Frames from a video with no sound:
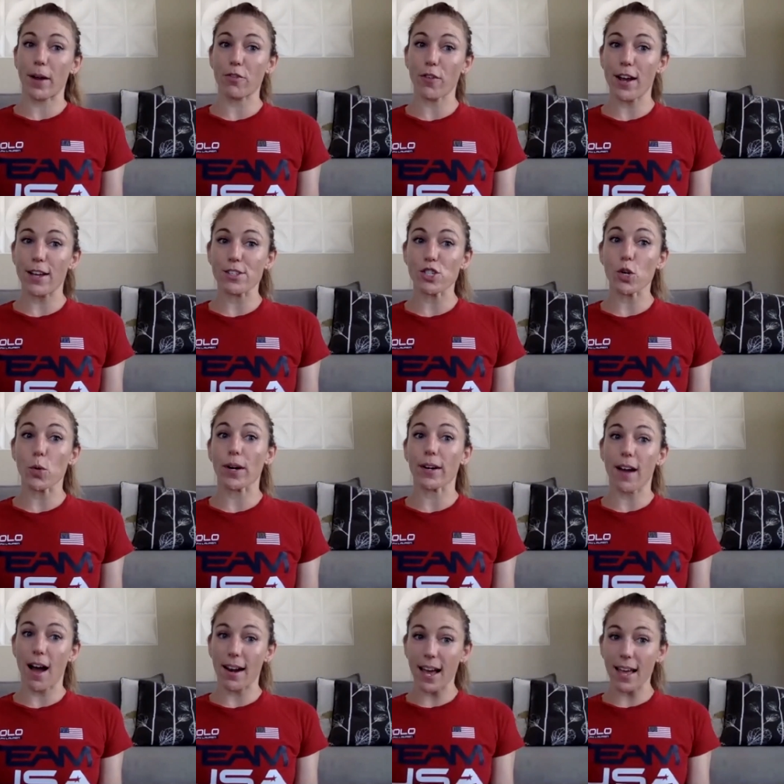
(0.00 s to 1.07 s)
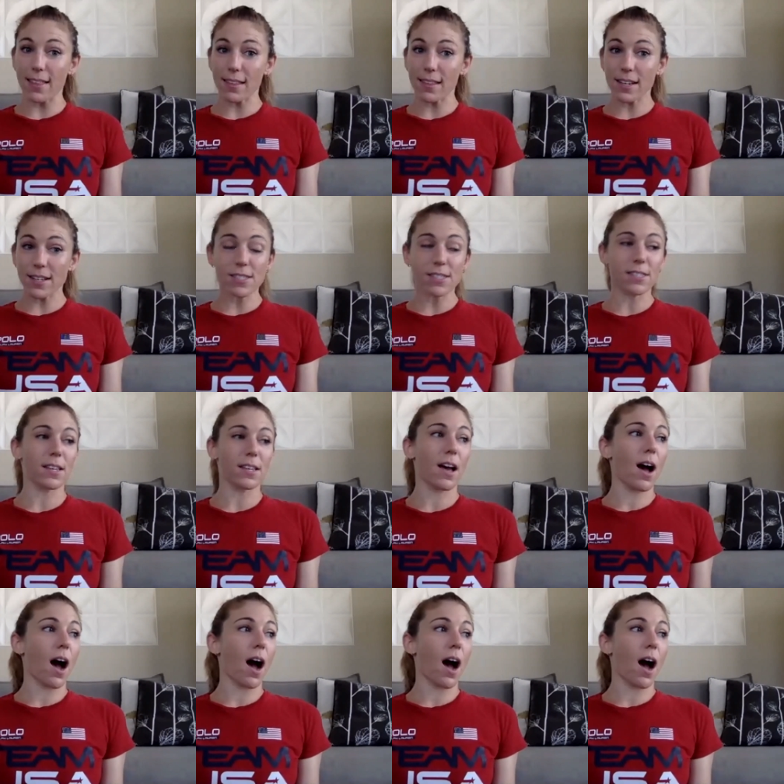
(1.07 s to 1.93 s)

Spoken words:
friends who were not athletes